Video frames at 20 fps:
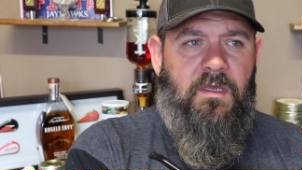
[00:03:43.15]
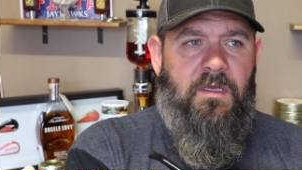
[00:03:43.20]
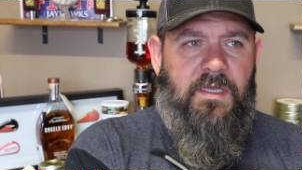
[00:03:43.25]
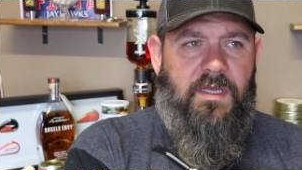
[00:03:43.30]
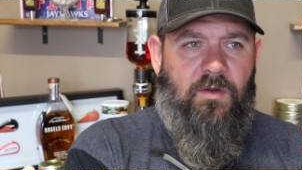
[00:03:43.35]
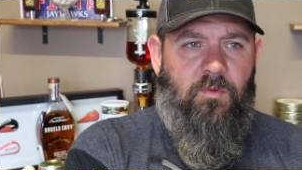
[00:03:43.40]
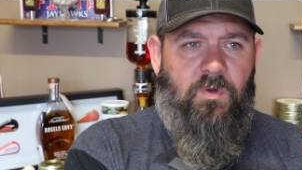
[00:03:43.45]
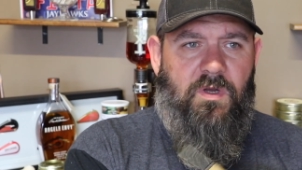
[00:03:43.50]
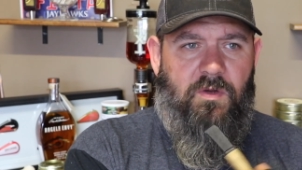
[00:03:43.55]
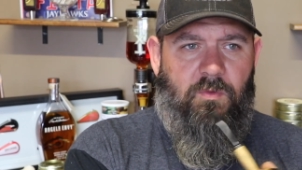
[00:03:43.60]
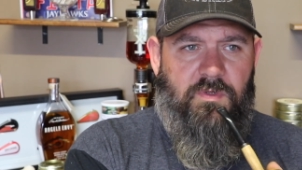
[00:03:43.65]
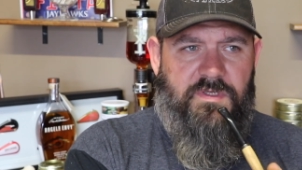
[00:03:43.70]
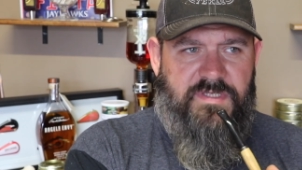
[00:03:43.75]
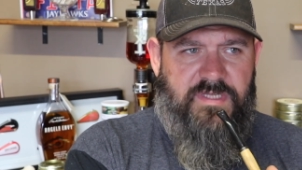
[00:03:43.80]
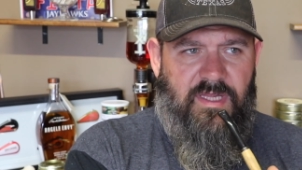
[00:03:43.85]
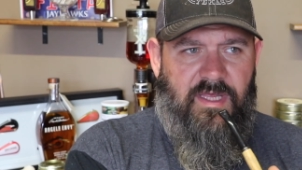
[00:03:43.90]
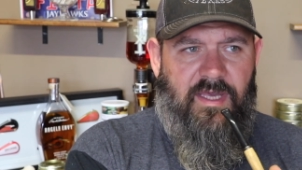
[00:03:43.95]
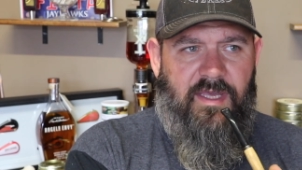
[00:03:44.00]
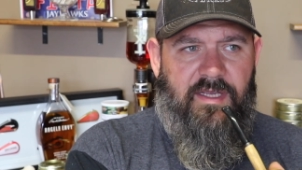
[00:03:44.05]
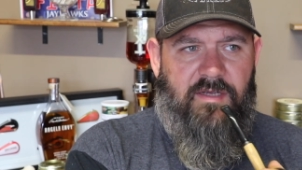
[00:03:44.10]
kind of what it was
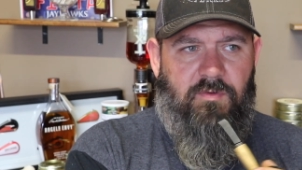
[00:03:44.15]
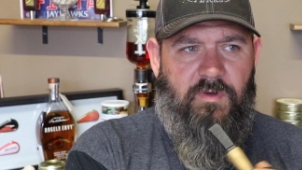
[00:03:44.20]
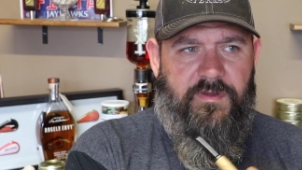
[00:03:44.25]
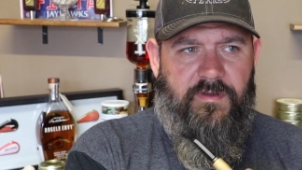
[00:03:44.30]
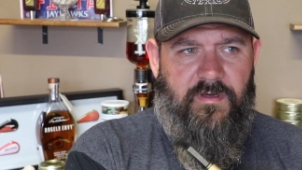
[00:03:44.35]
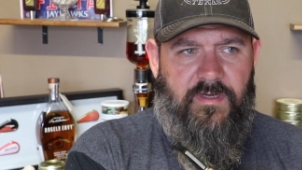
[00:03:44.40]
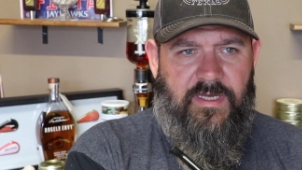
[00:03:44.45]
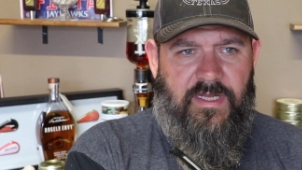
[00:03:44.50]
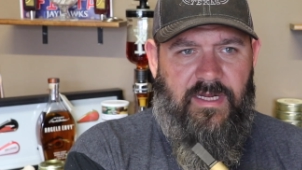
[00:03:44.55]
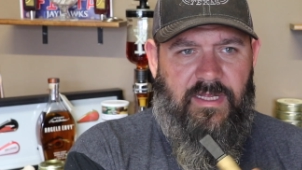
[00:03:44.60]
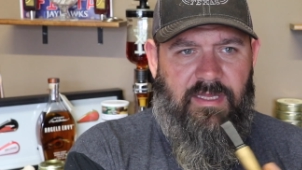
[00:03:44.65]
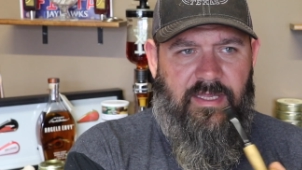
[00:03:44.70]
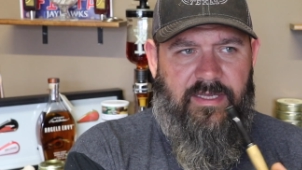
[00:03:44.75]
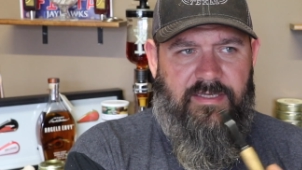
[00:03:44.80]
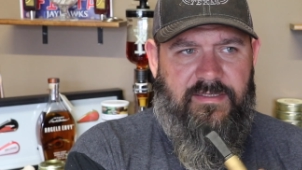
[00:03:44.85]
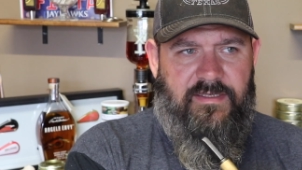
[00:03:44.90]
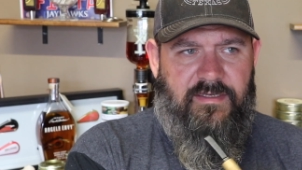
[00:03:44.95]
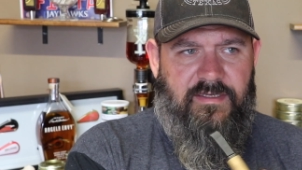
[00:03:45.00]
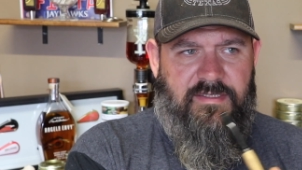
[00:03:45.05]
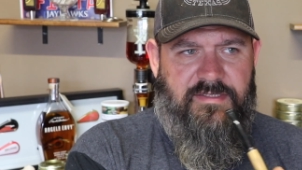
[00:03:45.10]
like, whether or not I
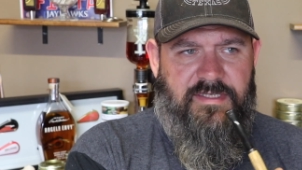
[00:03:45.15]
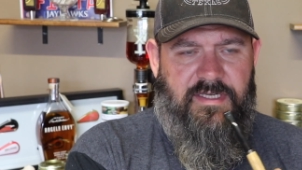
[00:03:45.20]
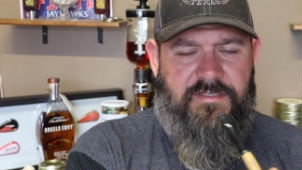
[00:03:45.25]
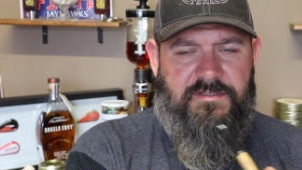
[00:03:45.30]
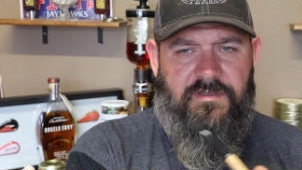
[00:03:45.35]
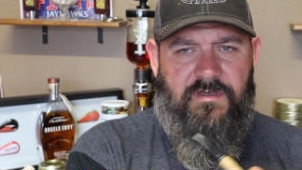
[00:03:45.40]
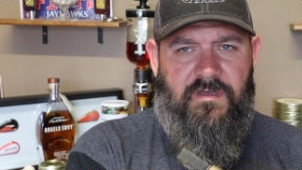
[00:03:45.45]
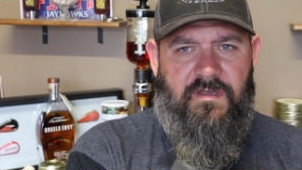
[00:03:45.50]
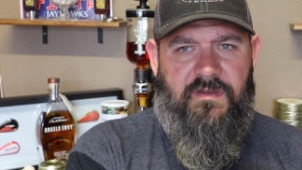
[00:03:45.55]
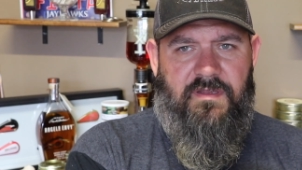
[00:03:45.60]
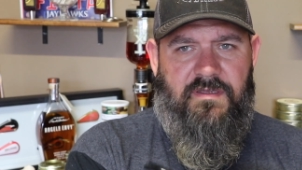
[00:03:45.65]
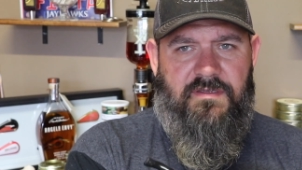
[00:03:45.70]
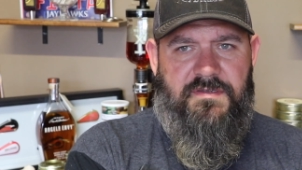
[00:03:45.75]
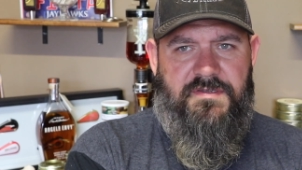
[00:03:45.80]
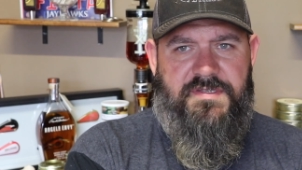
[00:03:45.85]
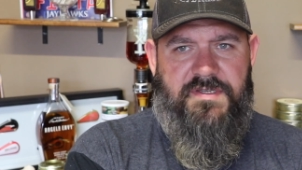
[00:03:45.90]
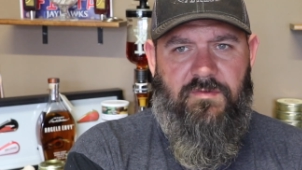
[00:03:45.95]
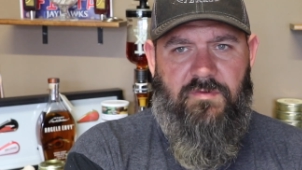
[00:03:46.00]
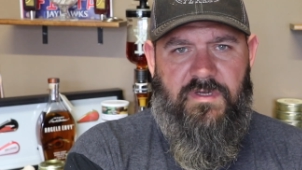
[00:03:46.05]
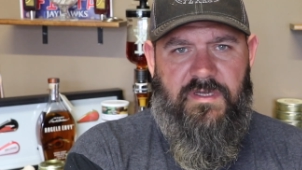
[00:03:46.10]
liked it, etc., and then
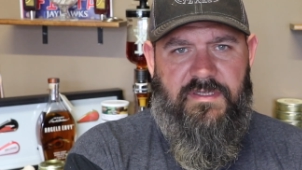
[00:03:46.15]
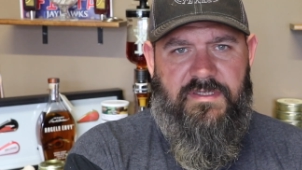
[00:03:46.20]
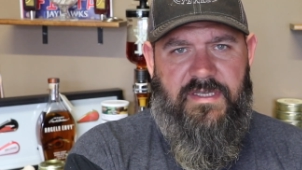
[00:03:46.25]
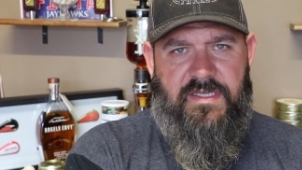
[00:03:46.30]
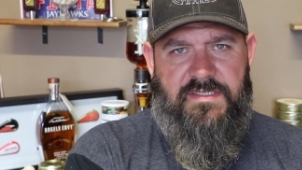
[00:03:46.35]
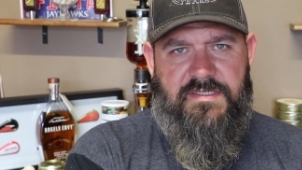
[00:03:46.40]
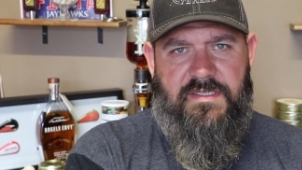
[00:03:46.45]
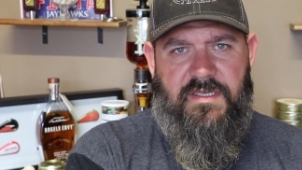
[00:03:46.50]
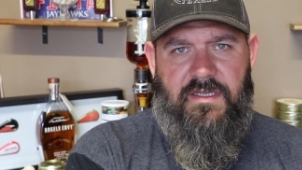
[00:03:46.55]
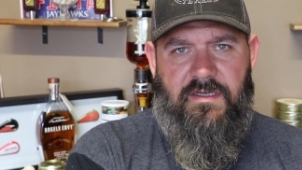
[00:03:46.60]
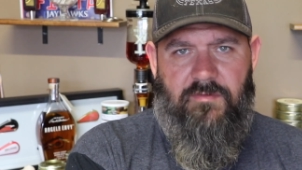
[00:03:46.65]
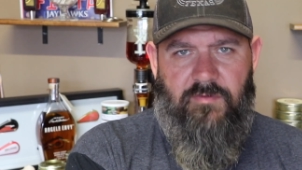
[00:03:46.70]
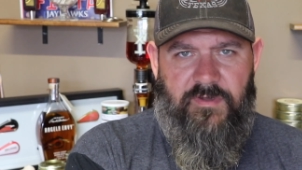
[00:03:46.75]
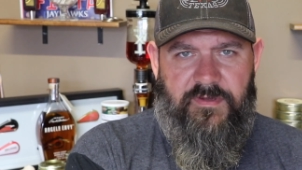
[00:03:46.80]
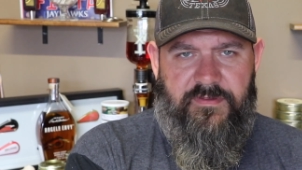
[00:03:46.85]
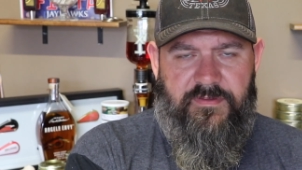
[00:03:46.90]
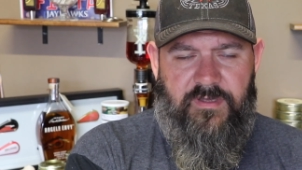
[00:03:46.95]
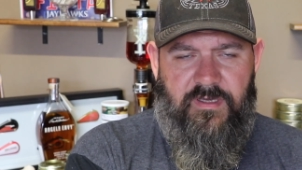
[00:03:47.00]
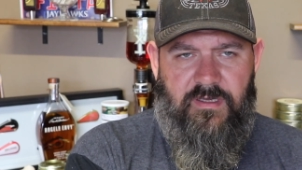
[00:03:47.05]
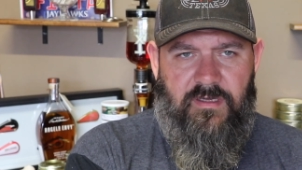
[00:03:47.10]
see what it tastes like
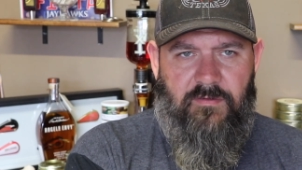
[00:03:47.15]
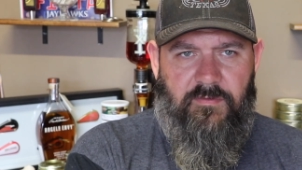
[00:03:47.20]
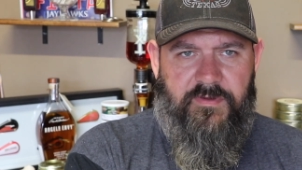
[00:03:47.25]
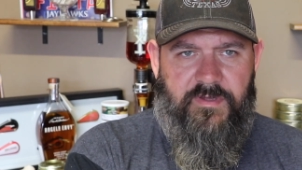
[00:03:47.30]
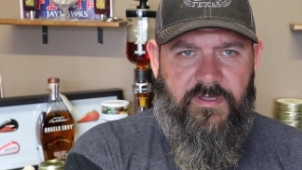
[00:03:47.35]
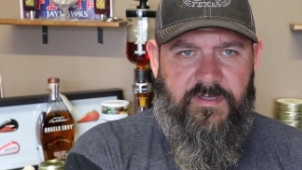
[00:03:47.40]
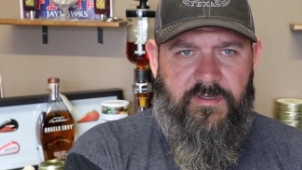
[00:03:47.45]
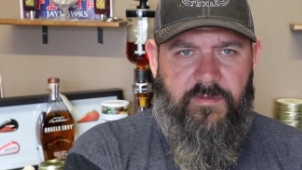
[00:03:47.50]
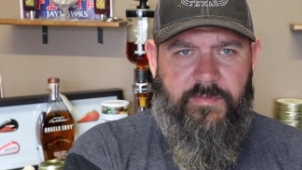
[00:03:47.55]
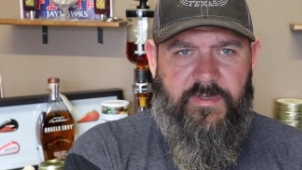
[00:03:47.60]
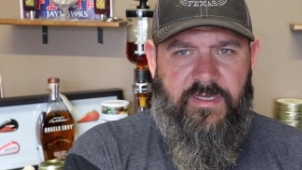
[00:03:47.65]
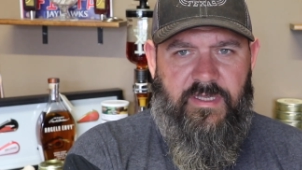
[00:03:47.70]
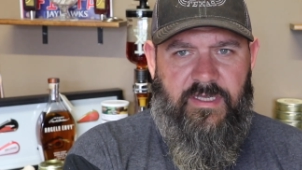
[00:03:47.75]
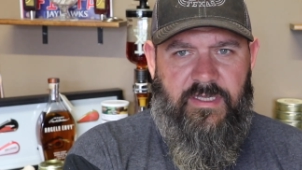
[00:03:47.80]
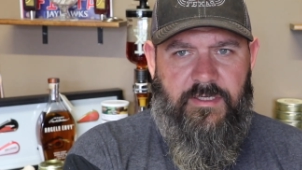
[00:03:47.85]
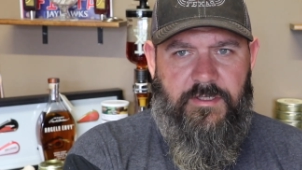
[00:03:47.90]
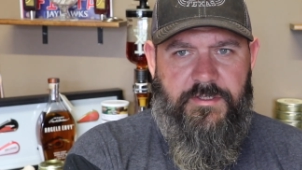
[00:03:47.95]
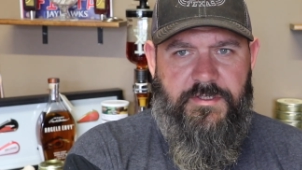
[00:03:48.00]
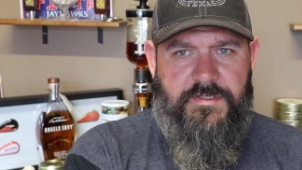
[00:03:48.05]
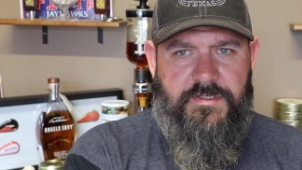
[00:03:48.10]
with uh, with a little bit of
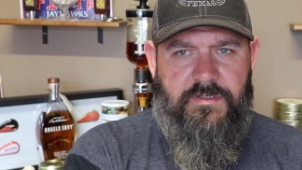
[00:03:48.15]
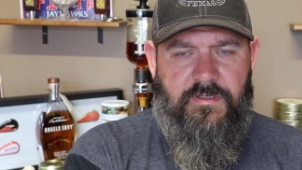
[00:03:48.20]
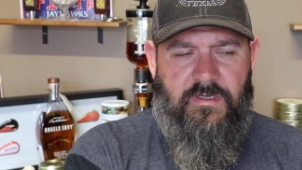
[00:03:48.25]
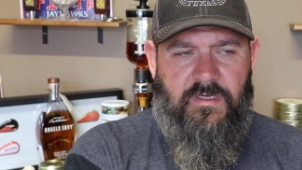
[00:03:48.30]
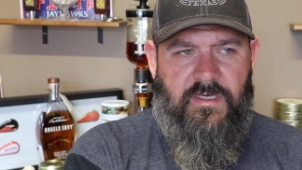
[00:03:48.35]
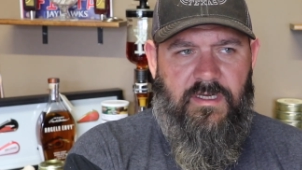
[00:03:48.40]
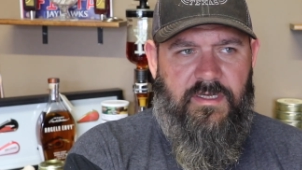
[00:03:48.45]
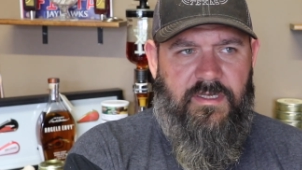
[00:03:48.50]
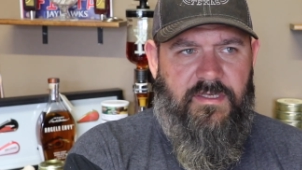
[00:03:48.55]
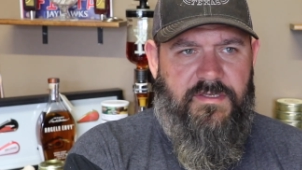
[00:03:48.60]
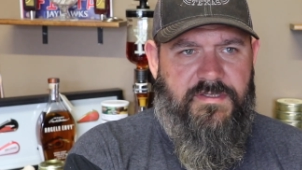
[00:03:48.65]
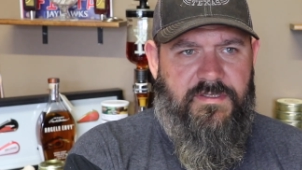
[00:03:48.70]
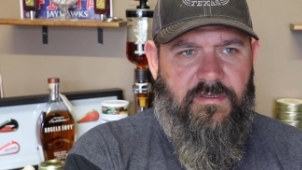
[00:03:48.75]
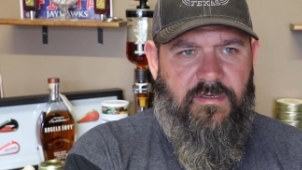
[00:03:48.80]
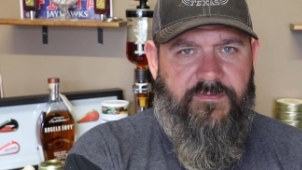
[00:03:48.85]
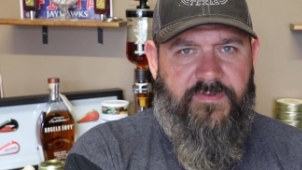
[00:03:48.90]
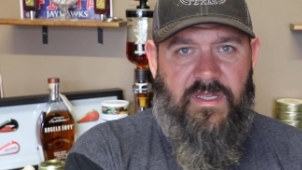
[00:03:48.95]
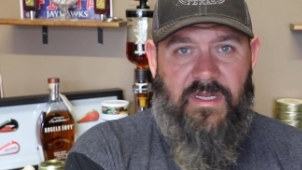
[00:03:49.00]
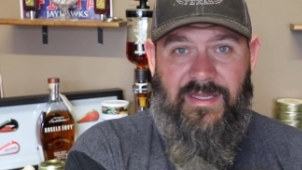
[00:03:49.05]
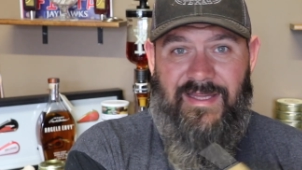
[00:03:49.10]
age on it. So
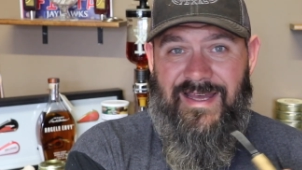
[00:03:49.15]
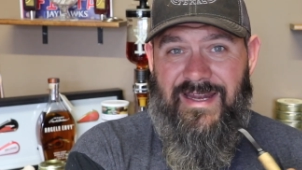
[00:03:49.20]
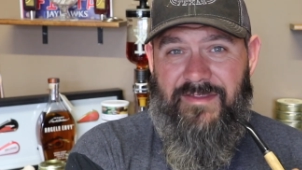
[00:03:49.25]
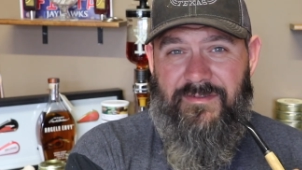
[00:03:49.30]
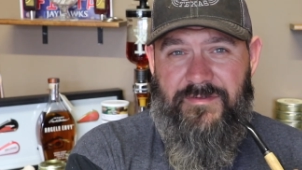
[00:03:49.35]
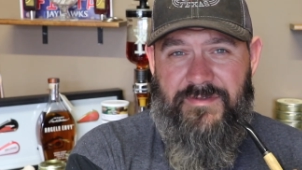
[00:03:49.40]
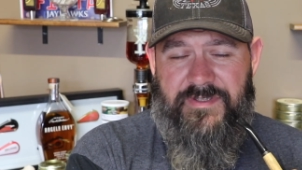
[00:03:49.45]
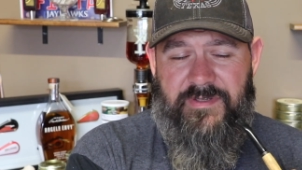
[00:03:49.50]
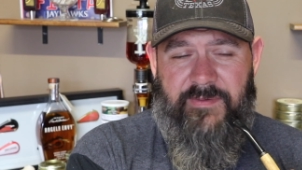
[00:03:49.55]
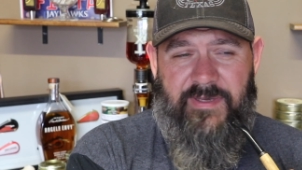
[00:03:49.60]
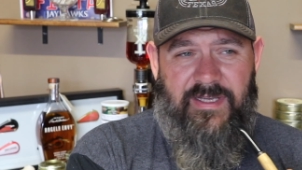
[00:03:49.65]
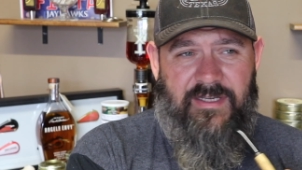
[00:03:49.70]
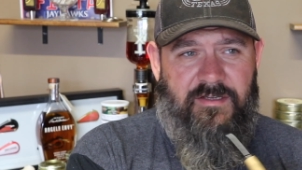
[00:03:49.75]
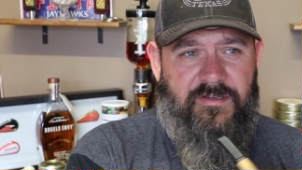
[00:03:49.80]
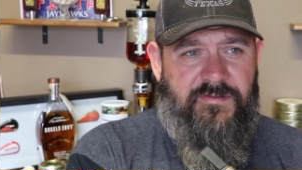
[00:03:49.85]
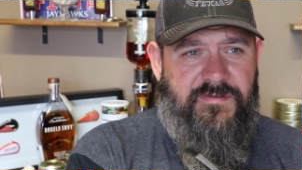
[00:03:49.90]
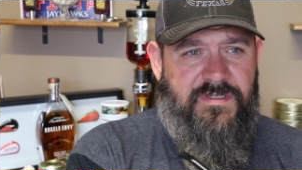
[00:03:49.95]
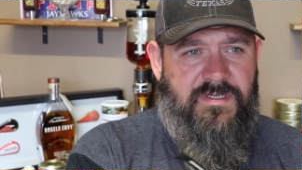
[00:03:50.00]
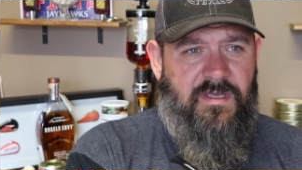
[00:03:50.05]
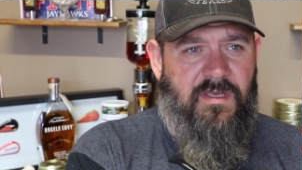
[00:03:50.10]
I've got a lot of those
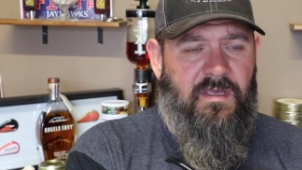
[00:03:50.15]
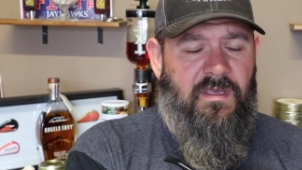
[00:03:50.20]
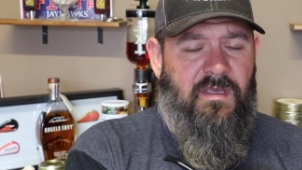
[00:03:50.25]
tobaccos.